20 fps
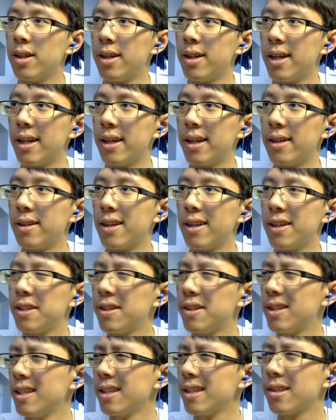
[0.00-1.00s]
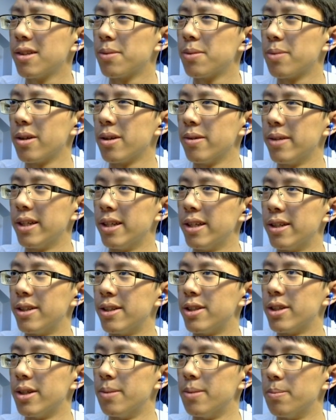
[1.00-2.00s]
I think they're probably gonna
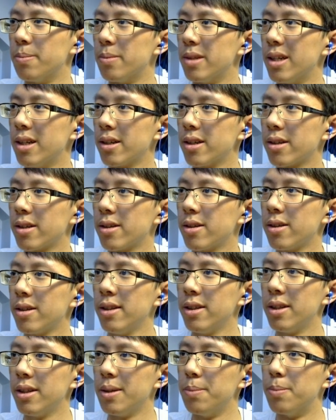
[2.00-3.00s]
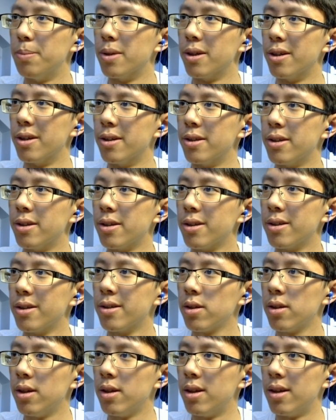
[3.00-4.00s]
chump block the bird
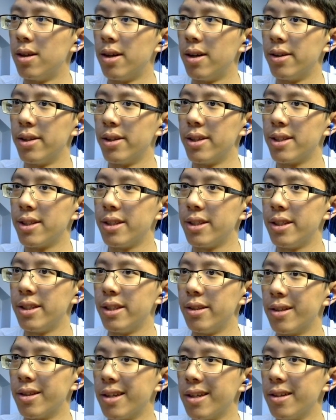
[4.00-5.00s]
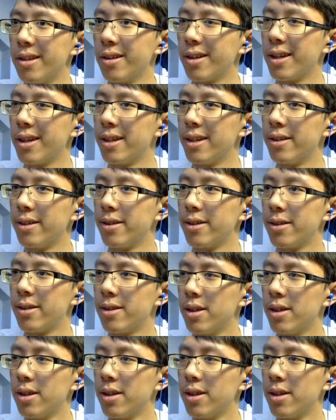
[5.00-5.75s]
on this Steel Hellkite.